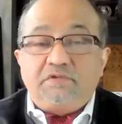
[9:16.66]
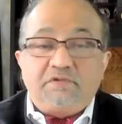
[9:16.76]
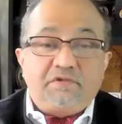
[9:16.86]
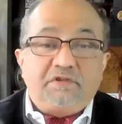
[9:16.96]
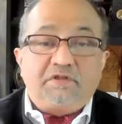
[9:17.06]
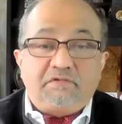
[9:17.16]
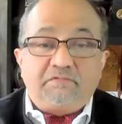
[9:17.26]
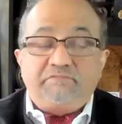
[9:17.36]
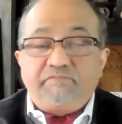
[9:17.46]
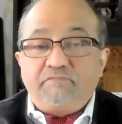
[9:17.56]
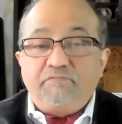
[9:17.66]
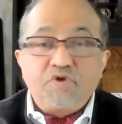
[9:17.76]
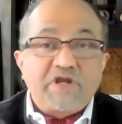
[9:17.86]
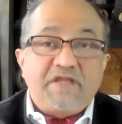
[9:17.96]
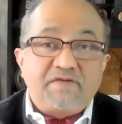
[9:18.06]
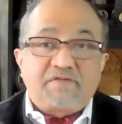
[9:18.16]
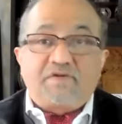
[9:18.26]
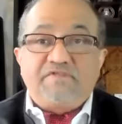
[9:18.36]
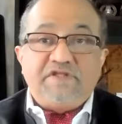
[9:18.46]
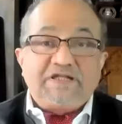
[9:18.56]
uh, bookends
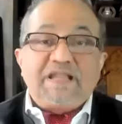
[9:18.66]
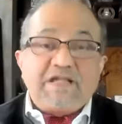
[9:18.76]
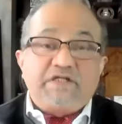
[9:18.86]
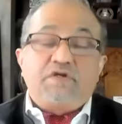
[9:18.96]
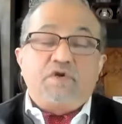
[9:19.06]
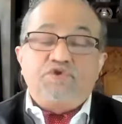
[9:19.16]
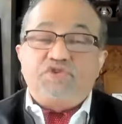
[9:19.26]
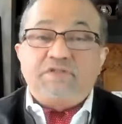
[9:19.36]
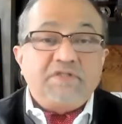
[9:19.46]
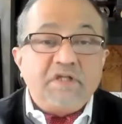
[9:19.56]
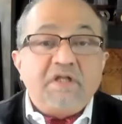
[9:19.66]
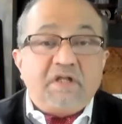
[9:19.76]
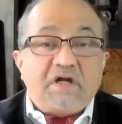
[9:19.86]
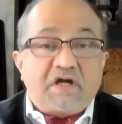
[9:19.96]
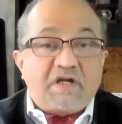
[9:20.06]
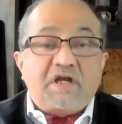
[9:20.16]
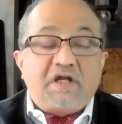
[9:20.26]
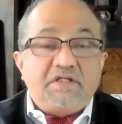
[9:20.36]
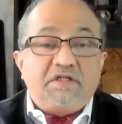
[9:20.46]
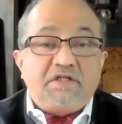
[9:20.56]
of the Atlantic Ocean are
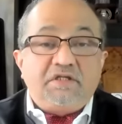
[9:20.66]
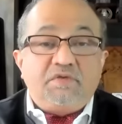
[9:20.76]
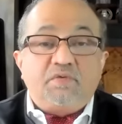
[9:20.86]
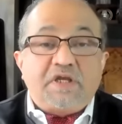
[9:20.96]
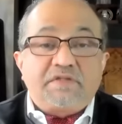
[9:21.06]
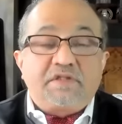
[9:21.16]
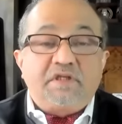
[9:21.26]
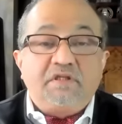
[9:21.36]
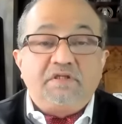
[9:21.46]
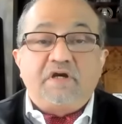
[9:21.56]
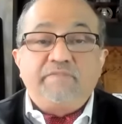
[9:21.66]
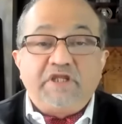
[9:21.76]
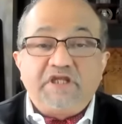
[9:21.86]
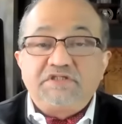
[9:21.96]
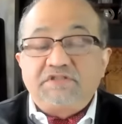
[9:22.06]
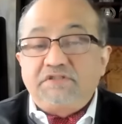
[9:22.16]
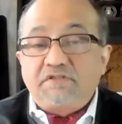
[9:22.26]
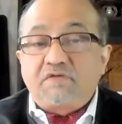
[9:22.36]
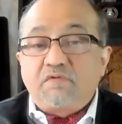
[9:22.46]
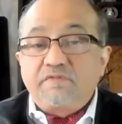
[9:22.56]
under U S domination.
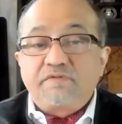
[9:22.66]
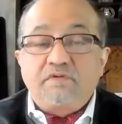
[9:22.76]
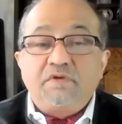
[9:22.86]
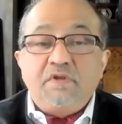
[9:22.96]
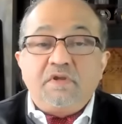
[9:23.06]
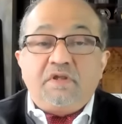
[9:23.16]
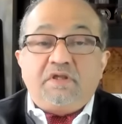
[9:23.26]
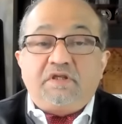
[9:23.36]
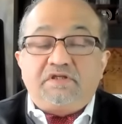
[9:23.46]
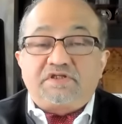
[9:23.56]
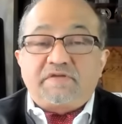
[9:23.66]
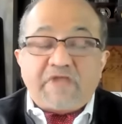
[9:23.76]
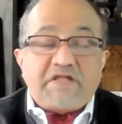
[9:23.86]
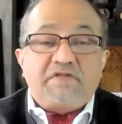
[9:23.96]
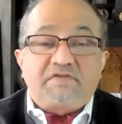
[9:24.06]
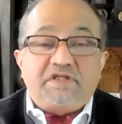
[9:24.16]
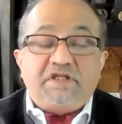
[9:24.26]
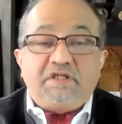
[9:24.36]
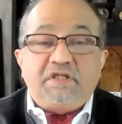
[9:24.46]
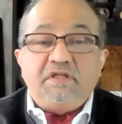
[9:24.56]
These are also
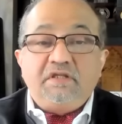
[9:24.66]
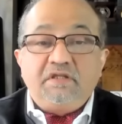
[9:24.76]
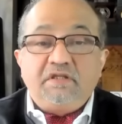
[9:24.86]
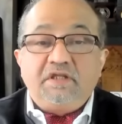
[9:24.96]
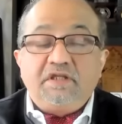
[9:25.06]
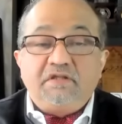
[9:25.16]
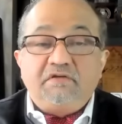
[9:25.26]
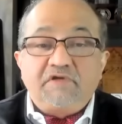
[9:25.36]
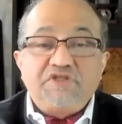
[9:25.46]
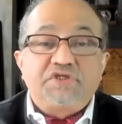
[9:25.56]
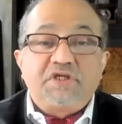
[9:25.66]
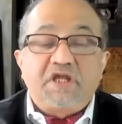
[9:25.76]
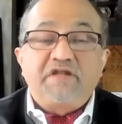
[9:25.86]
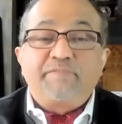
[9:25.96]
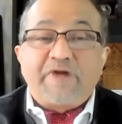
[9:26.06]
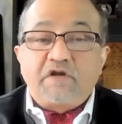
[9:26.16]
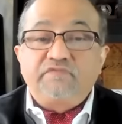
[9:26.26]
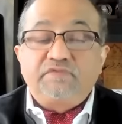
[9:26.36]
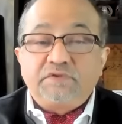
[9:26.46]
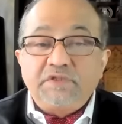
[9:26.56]
tremendously rich and
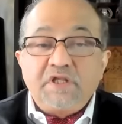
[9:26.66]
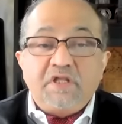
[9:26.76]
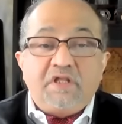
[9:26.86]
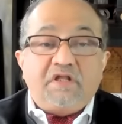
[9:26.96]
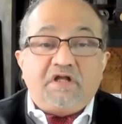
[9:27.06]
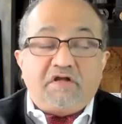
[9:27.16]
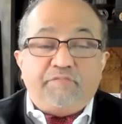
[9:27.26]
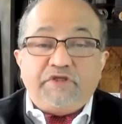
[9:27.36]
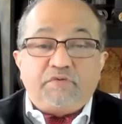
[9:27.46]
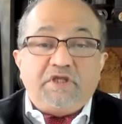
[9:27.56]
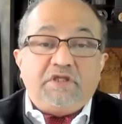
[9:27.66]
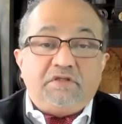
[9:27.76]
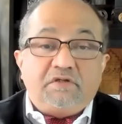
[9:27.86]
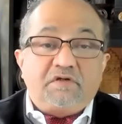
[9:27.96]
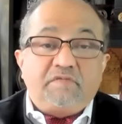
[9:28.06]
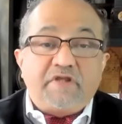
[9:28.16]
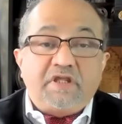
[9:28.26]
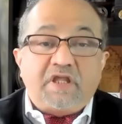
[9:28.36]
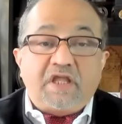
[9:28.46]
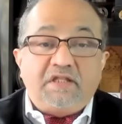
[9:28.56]
powerful. Uh, between Europe
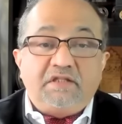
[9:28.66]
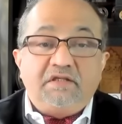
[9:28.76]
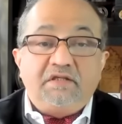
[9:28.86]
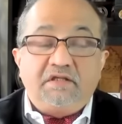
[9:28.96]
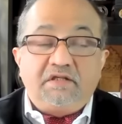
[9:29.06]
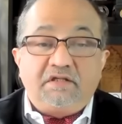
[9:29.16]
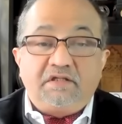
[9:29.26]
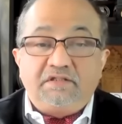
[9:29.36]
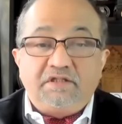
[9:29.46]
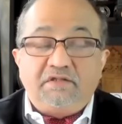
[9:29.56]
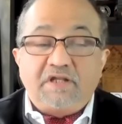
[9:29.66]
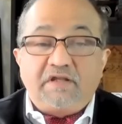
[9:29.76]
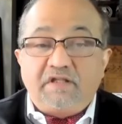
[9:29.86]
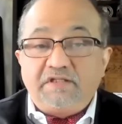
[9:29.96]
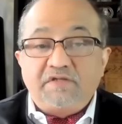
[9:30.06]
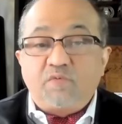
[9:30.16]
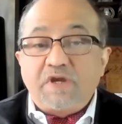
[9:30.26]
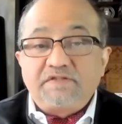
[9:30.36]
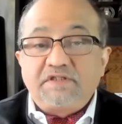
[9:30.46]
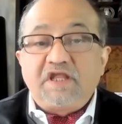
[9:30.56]
and uh, the uh, and the
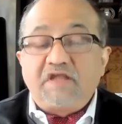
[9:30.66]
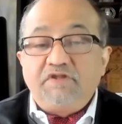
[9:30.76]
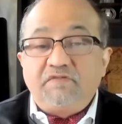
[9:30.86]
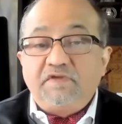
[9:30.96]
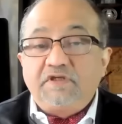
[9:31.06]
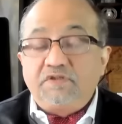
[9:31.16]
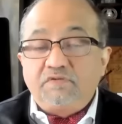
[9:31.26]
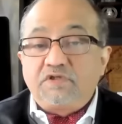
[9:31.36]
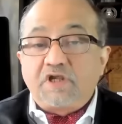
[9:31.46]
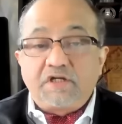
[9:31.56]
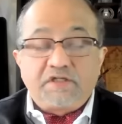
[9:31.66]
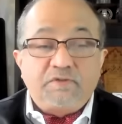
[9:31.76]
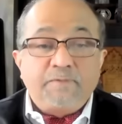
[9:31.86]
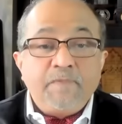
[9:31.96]
Western Hemisphere, you could argue